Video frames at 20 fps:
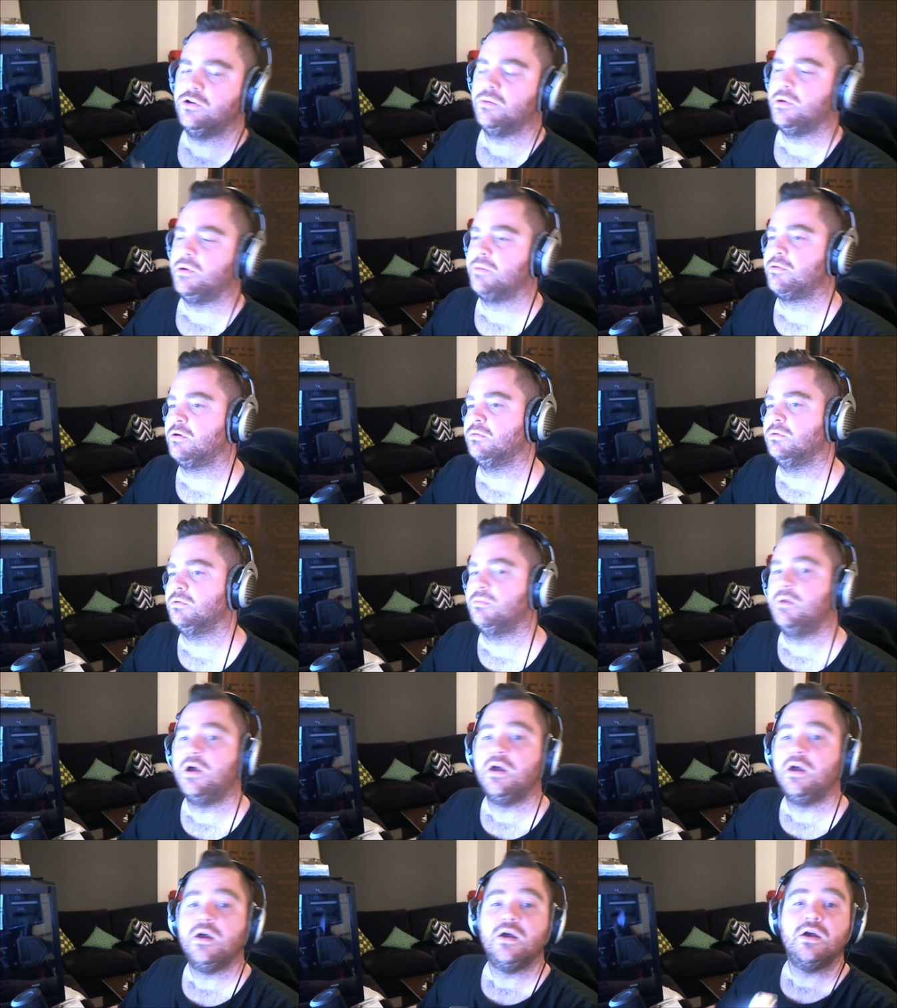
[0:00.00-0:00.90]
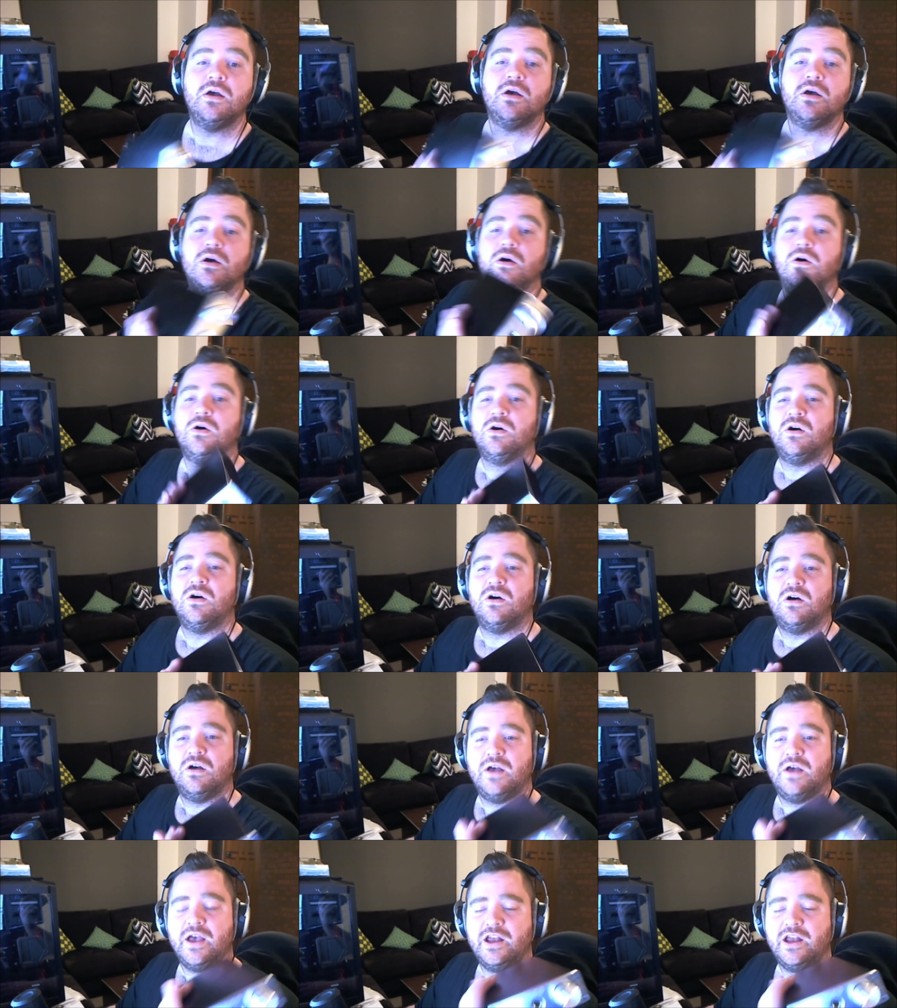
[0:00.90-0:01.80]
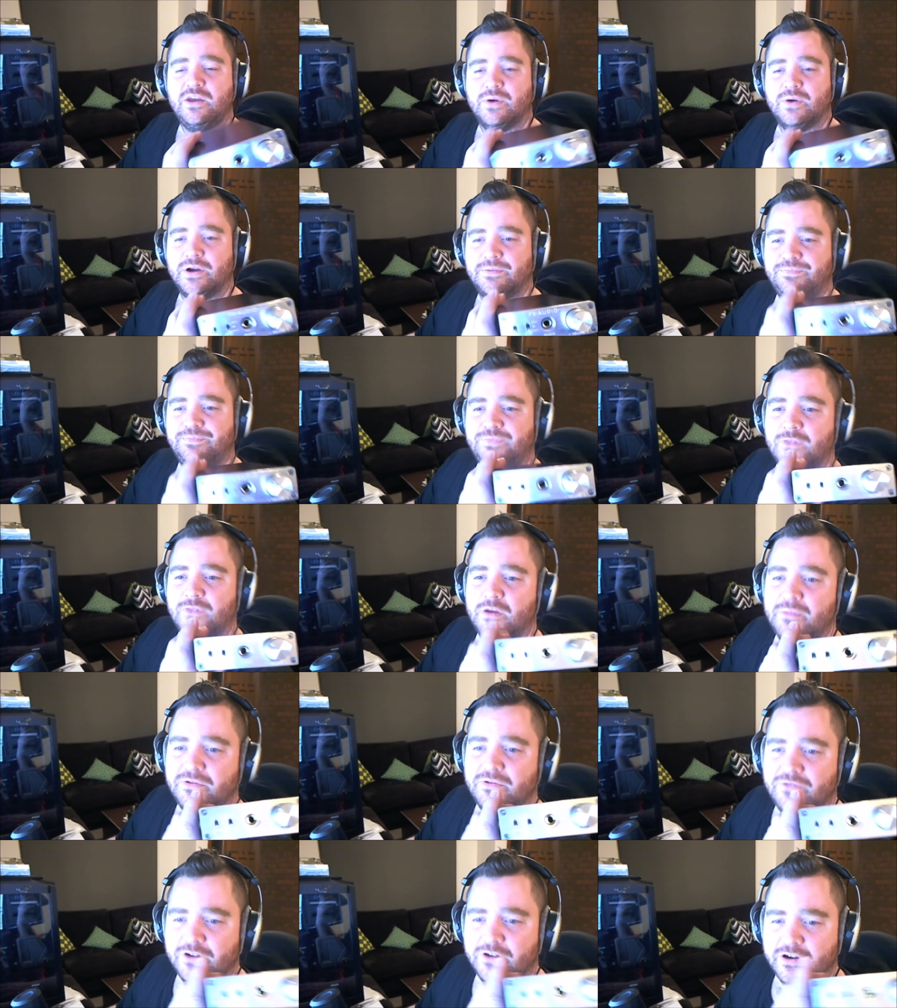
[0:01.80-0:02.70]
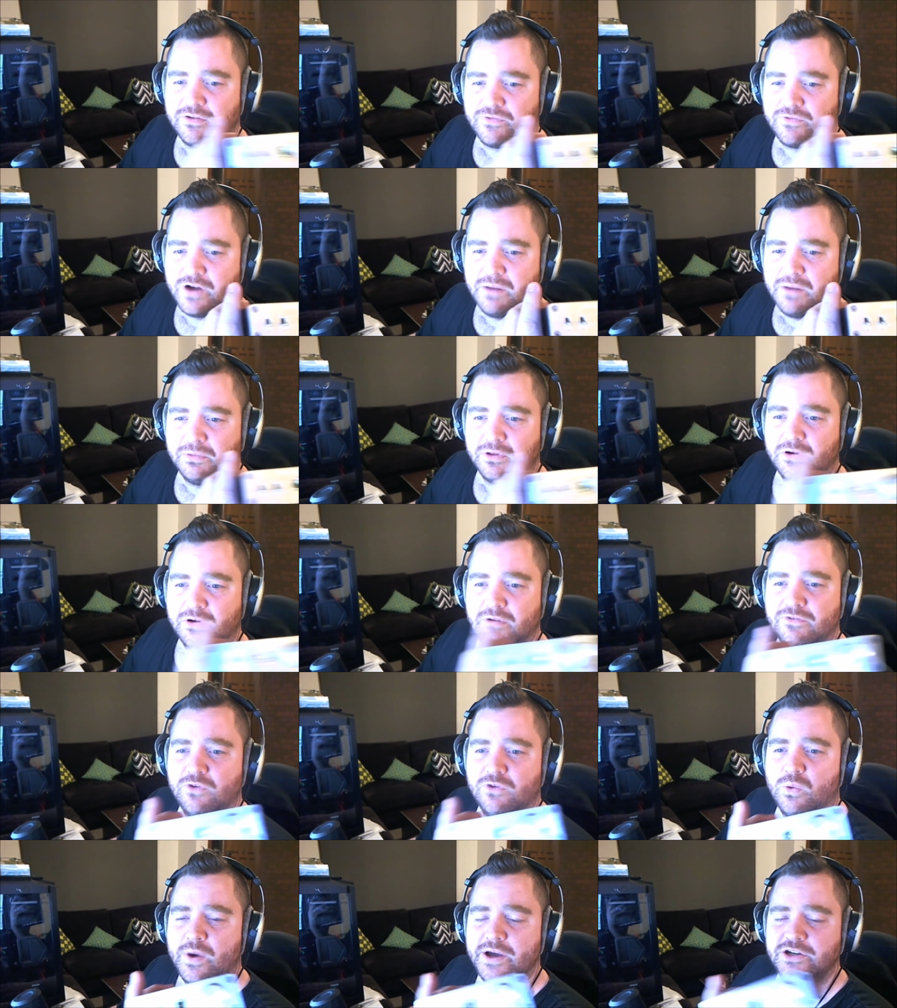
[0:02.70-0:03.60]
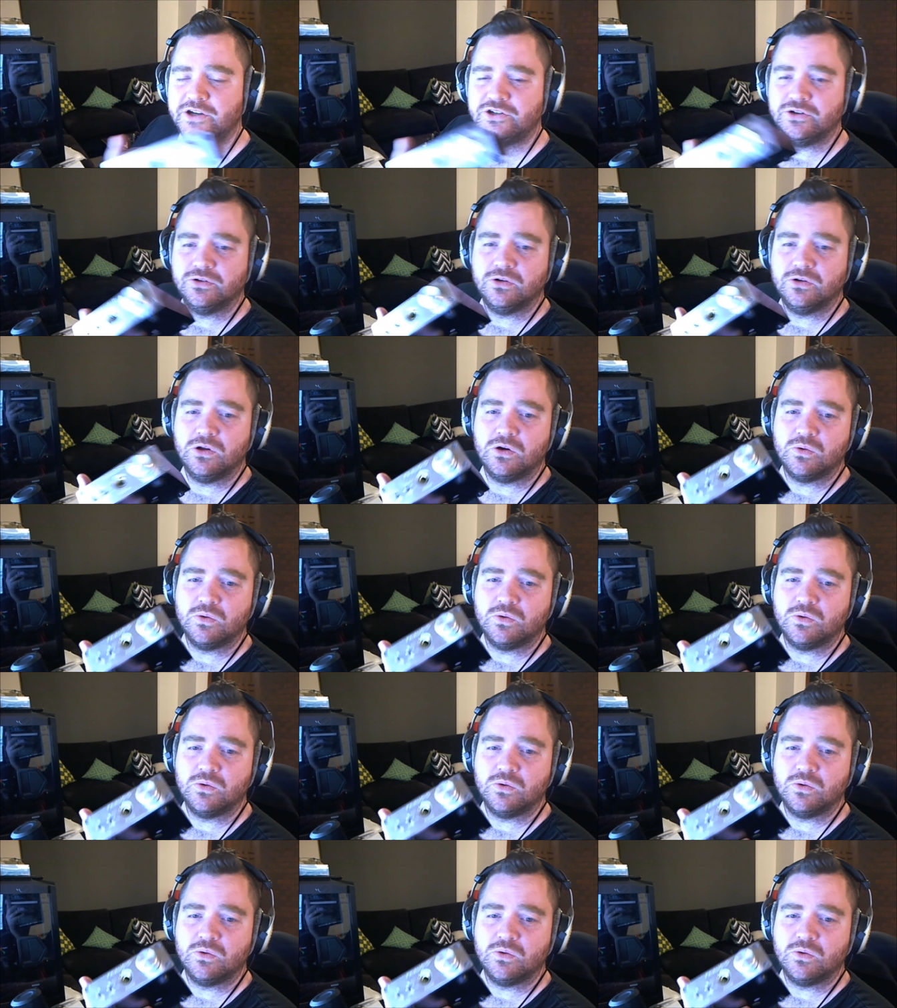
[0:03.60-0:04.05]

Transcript: problem. Anyway, I've been fucking rambling on for way too long.